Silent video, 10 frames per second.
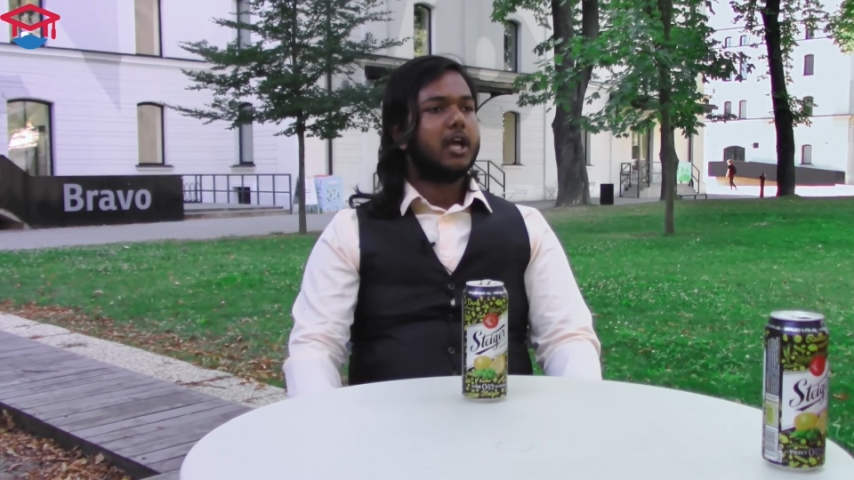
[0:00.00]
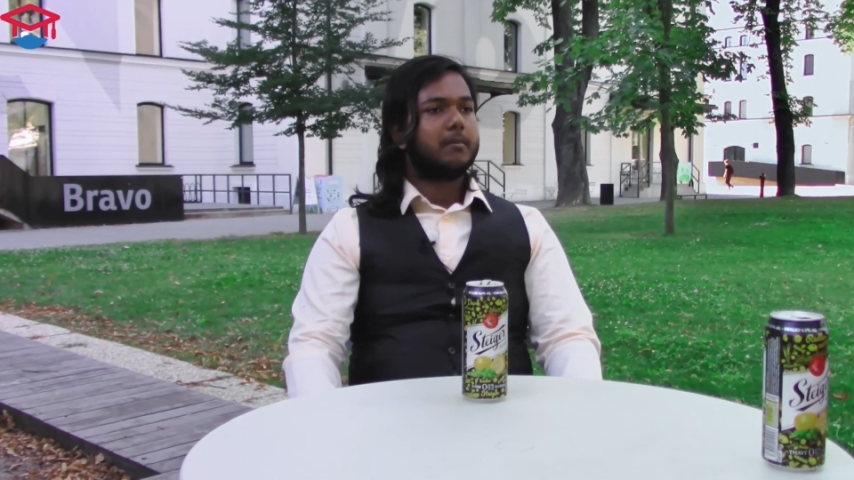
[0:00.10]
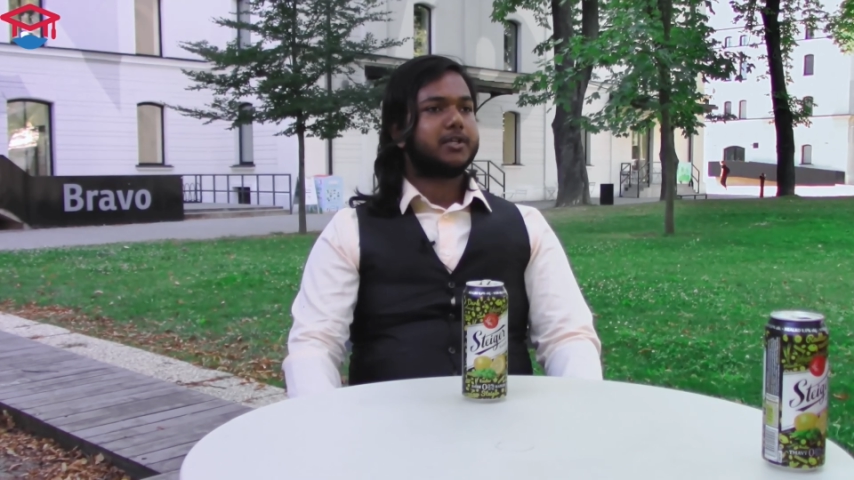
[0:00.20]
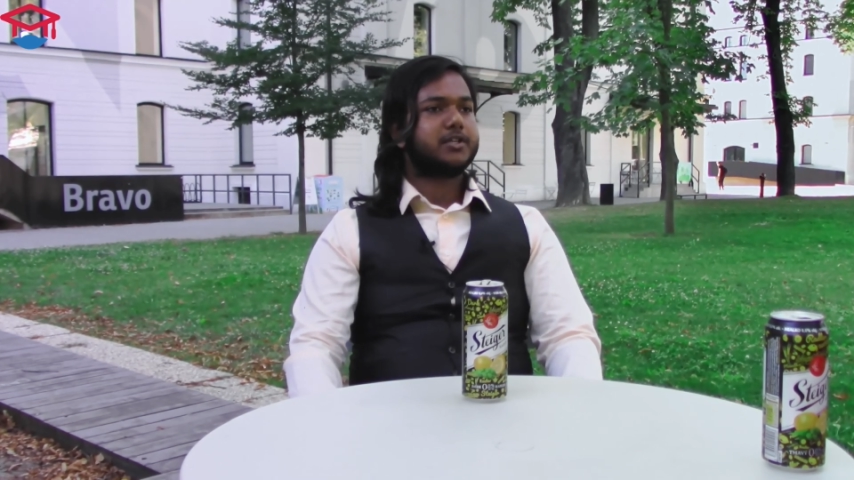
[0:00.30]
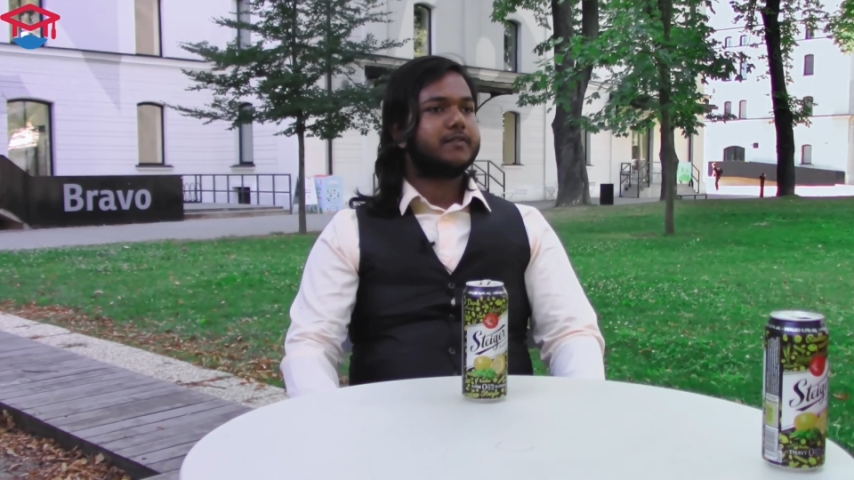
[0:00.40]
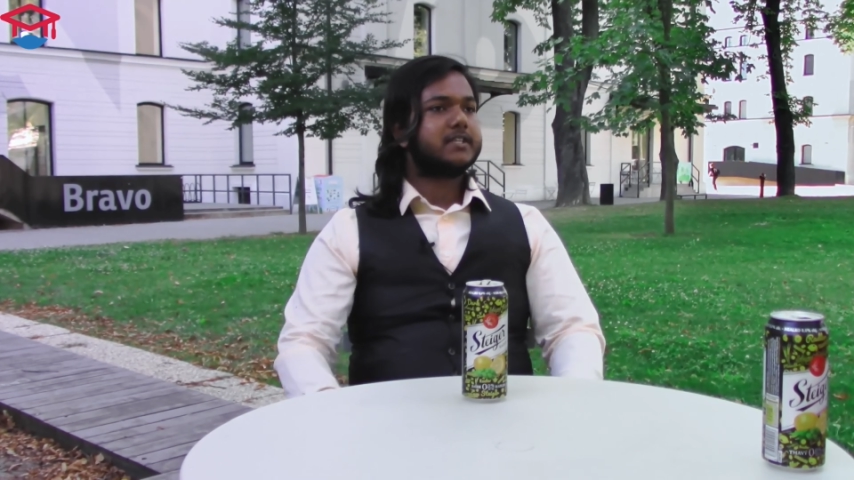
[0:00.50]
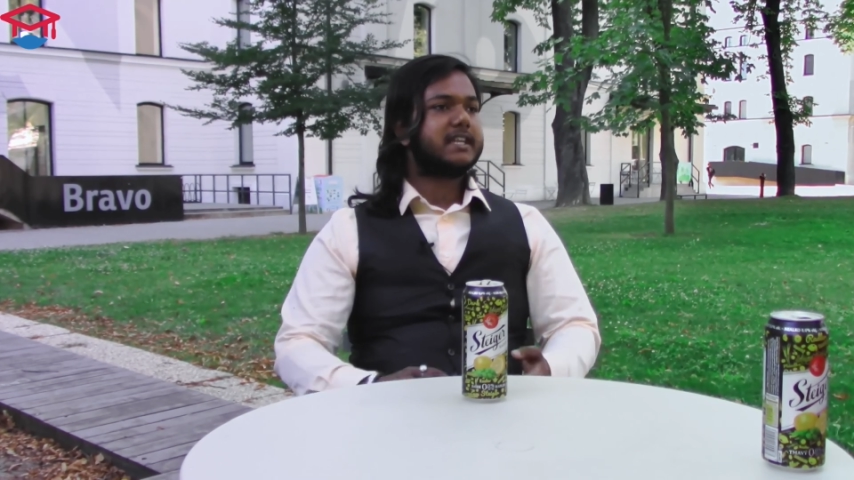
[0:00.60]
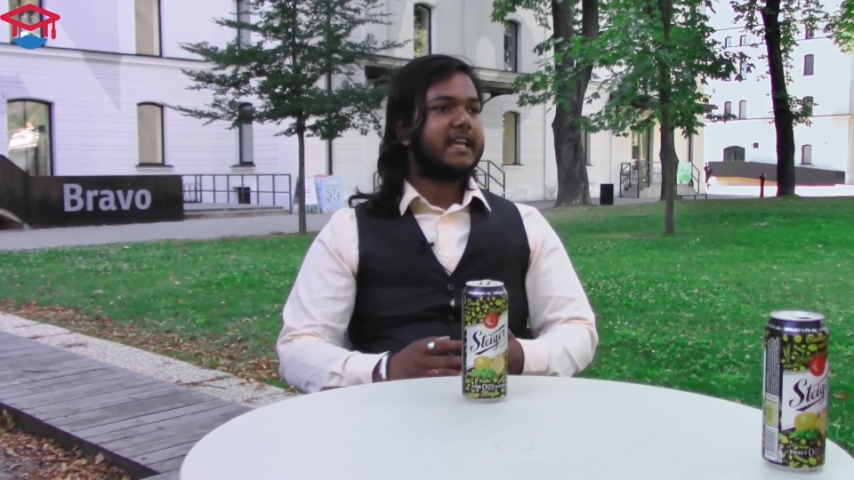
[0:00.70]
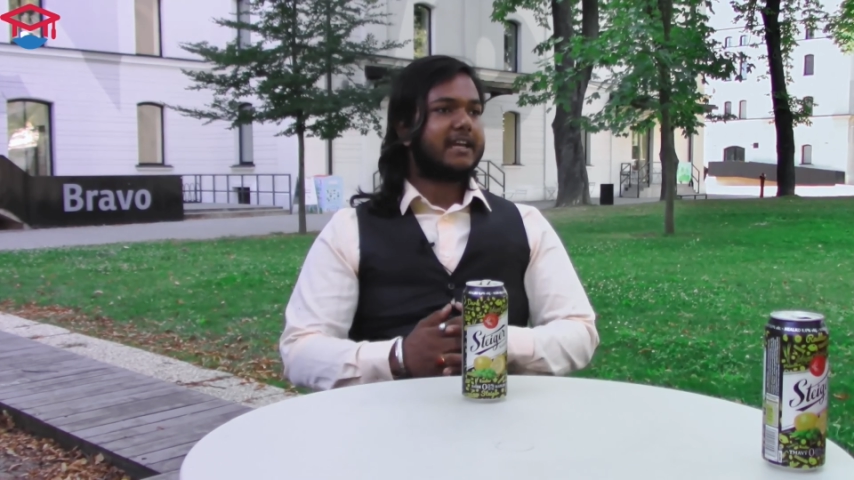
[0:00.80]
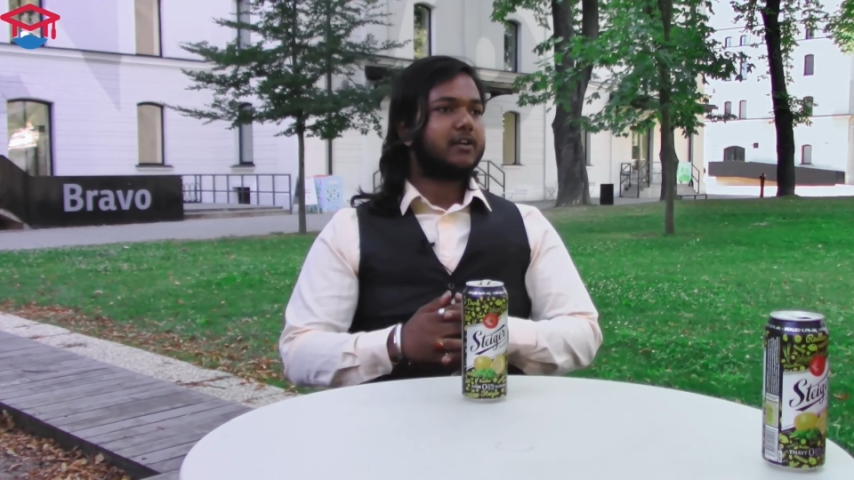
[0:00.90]
because
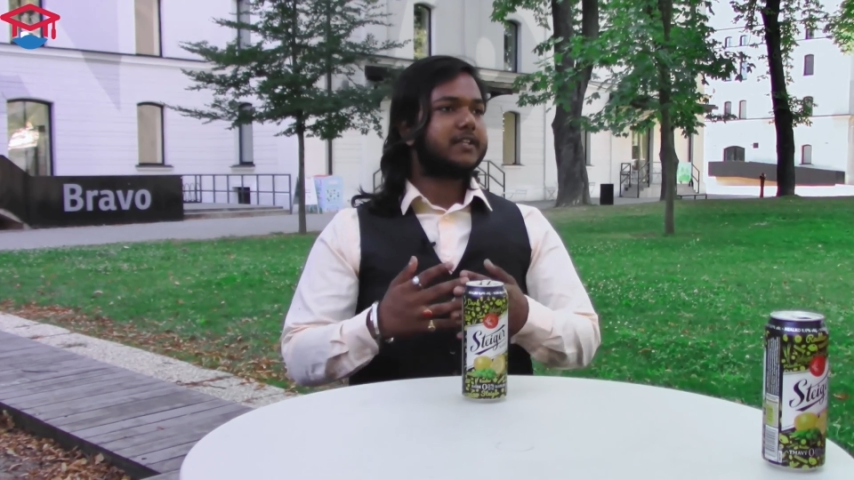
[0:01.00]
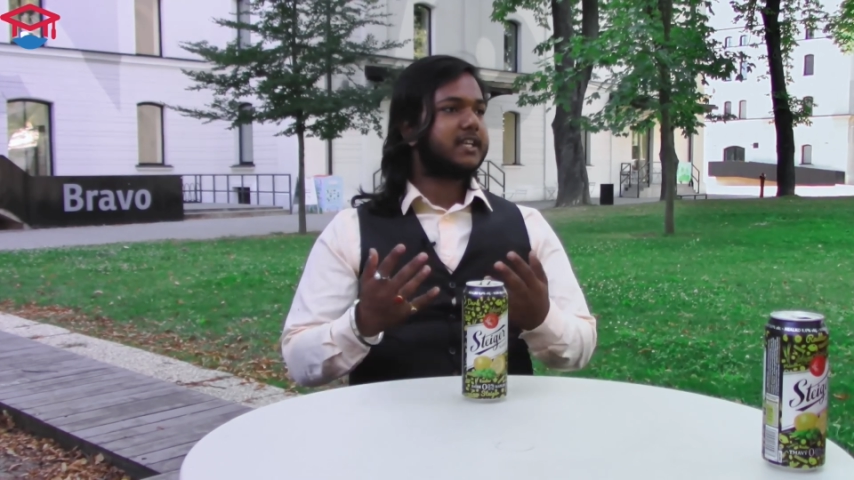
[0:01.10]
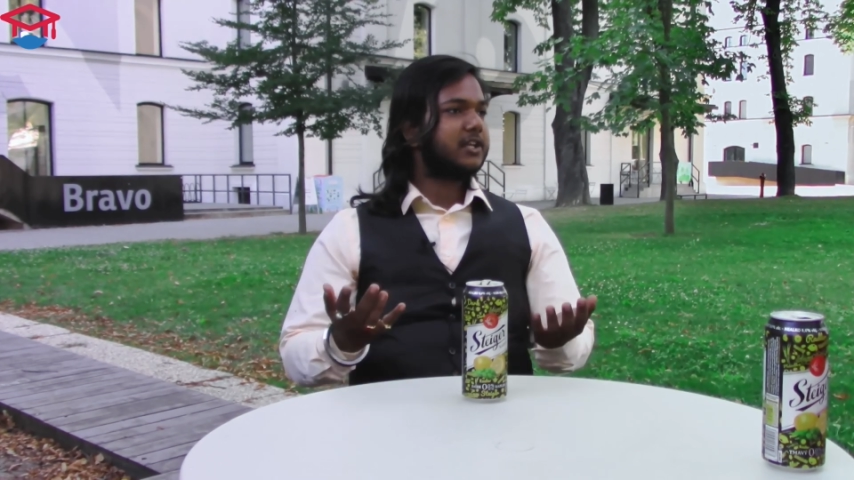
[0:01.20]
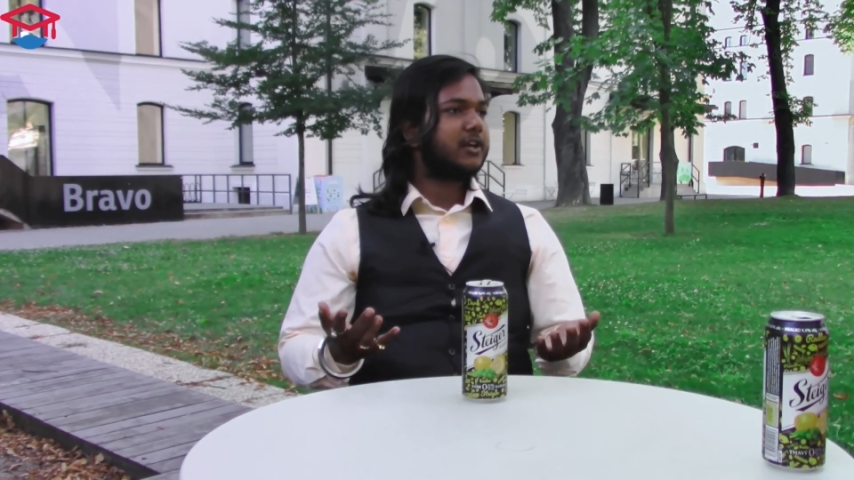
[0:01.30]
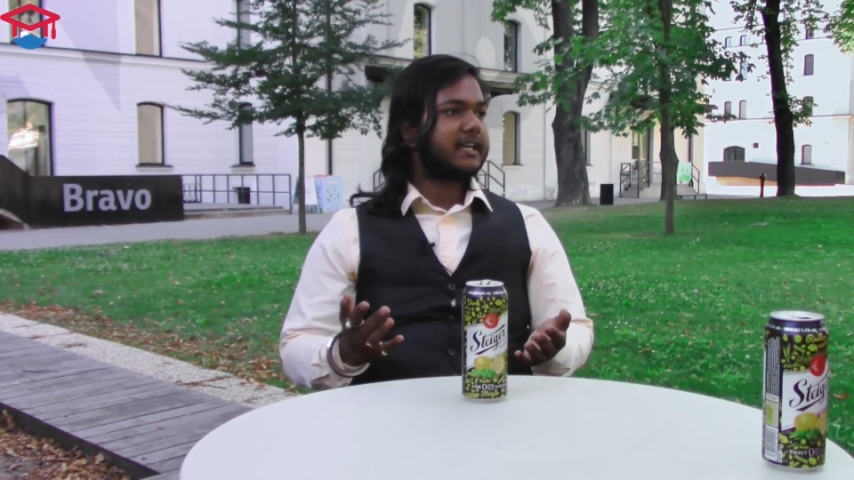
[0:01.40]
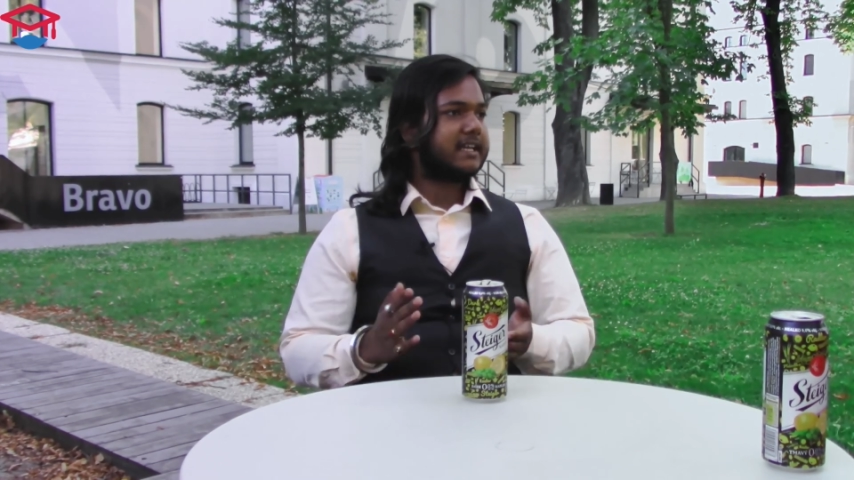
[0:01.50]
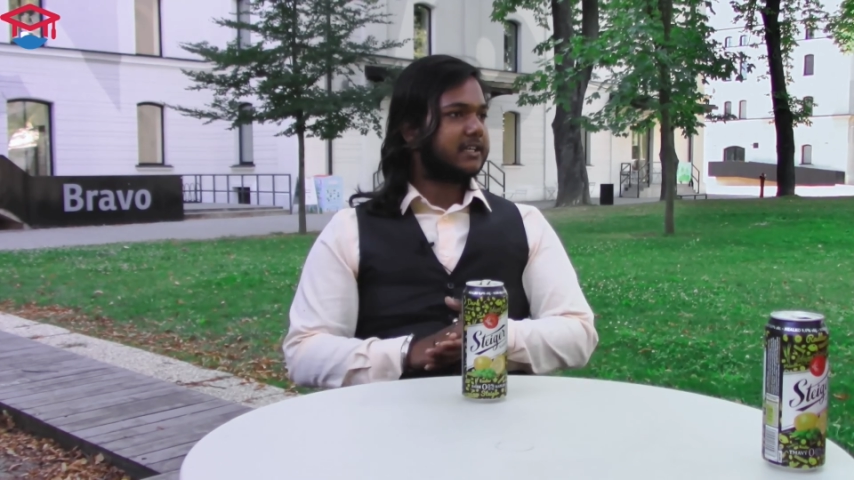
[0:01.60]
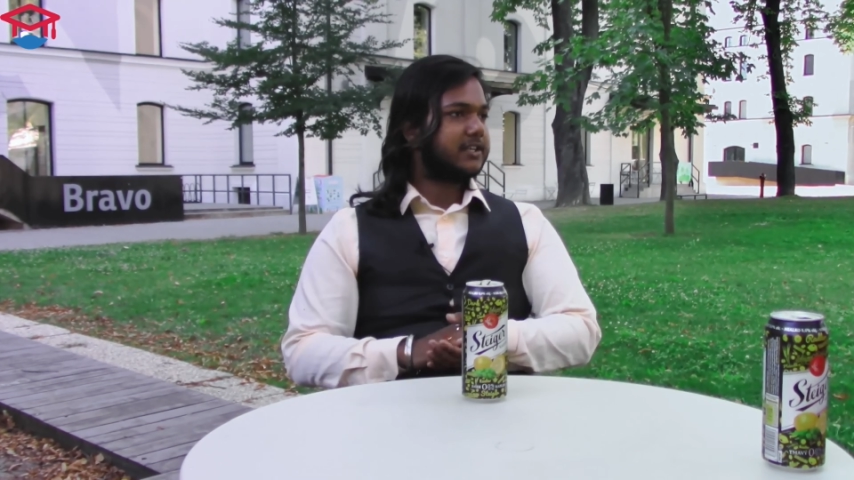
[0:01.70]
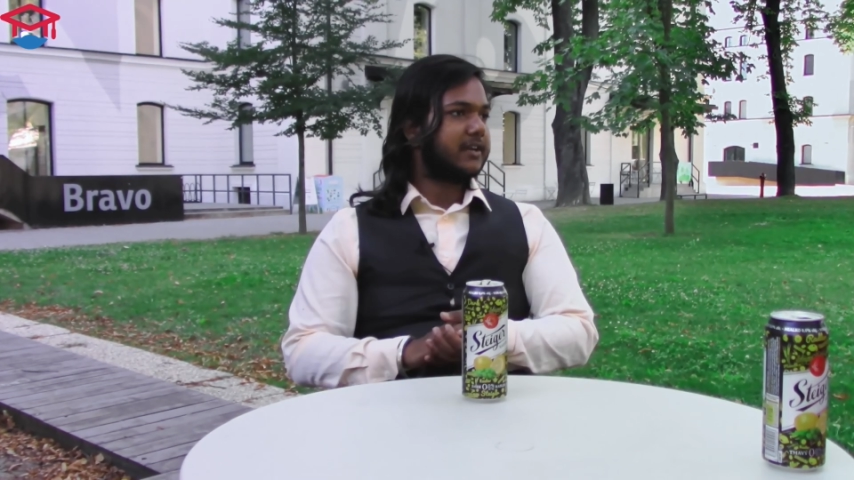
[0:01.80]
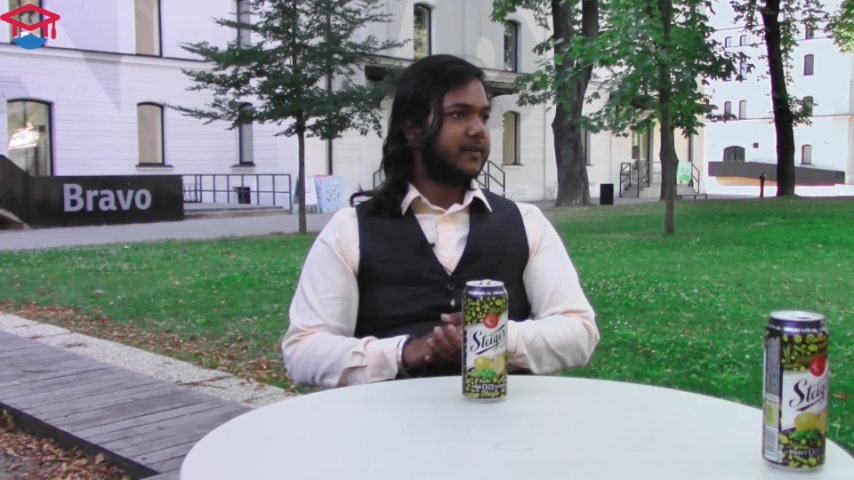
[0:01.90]
obviously end of the day you're getting
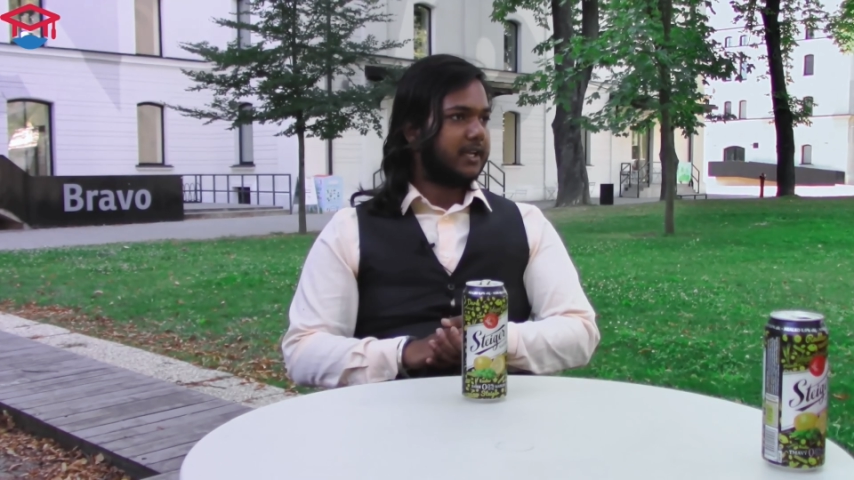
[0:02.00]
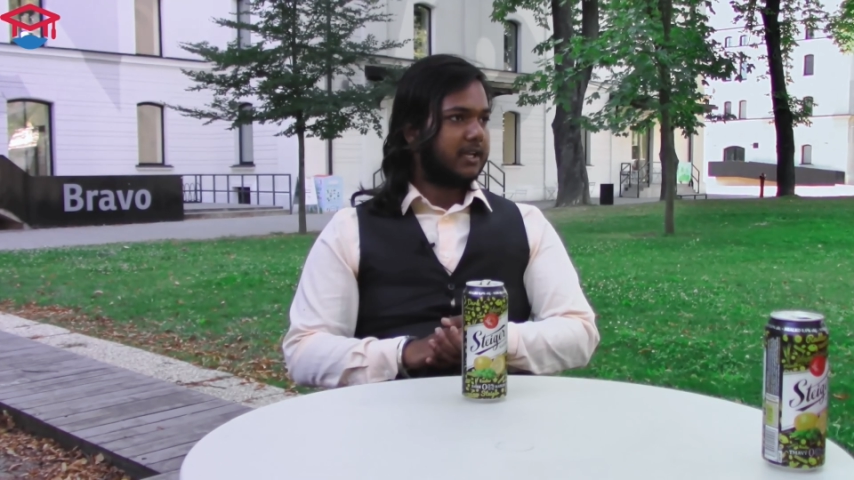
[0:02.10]
a degree,